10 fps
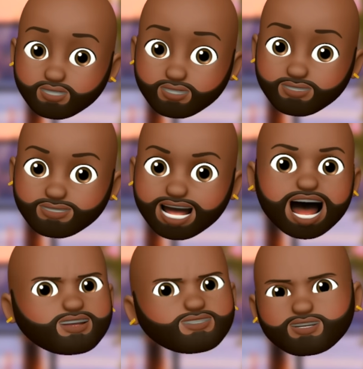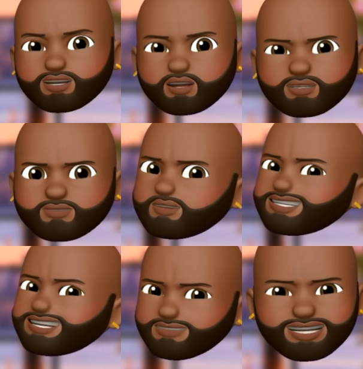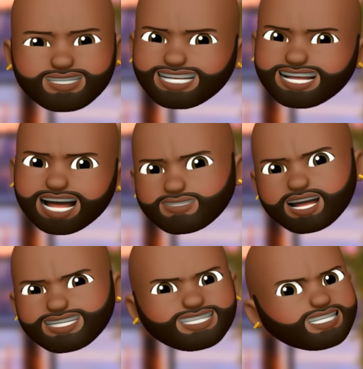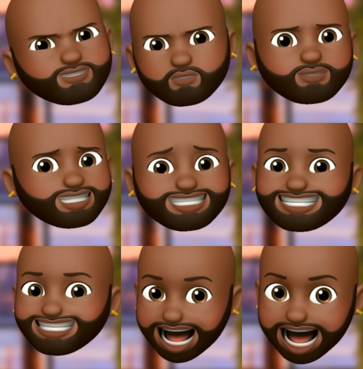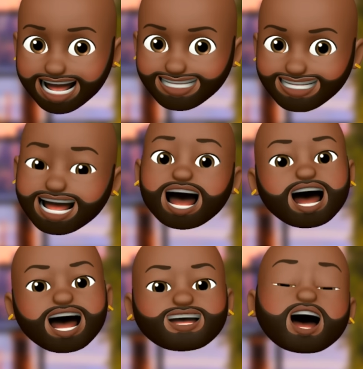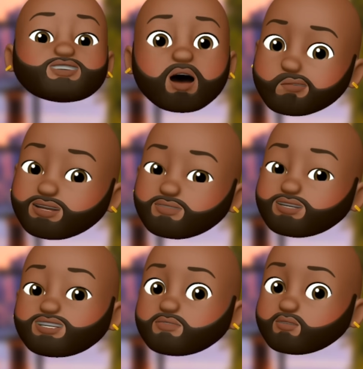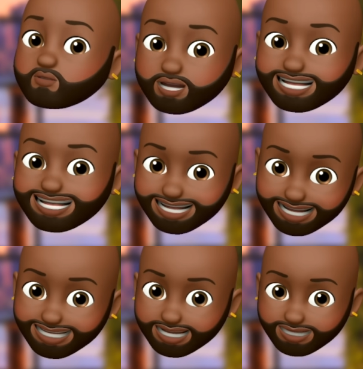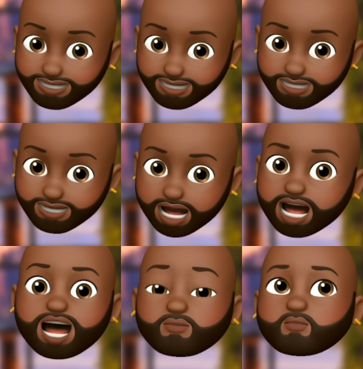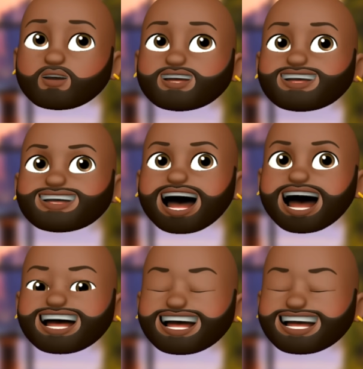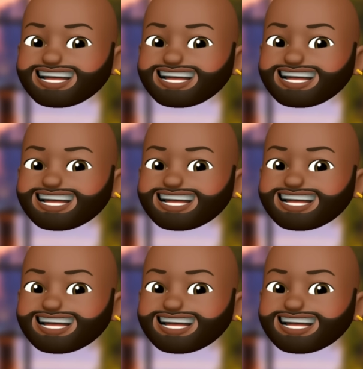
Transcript: due, and the girls were definitely not trying to get their peaches snatched, and that made for some really good TV. It was like